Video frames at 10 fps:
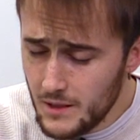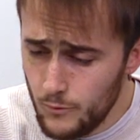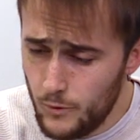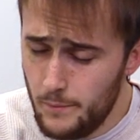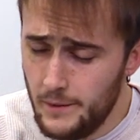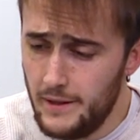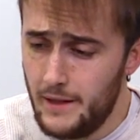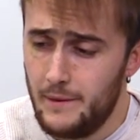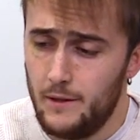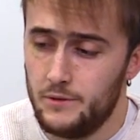will be
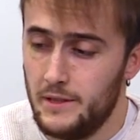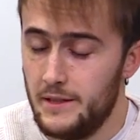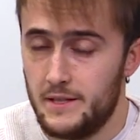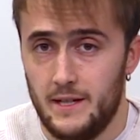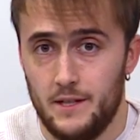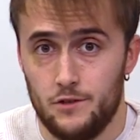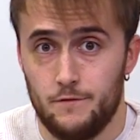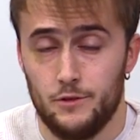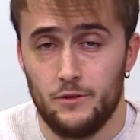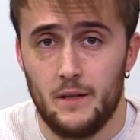about the challenge
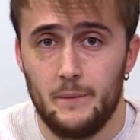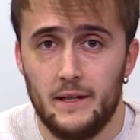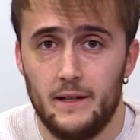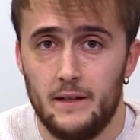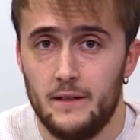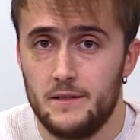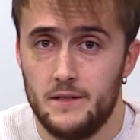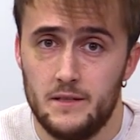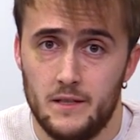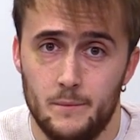of photochemical
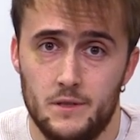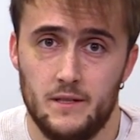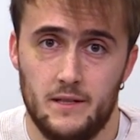systems,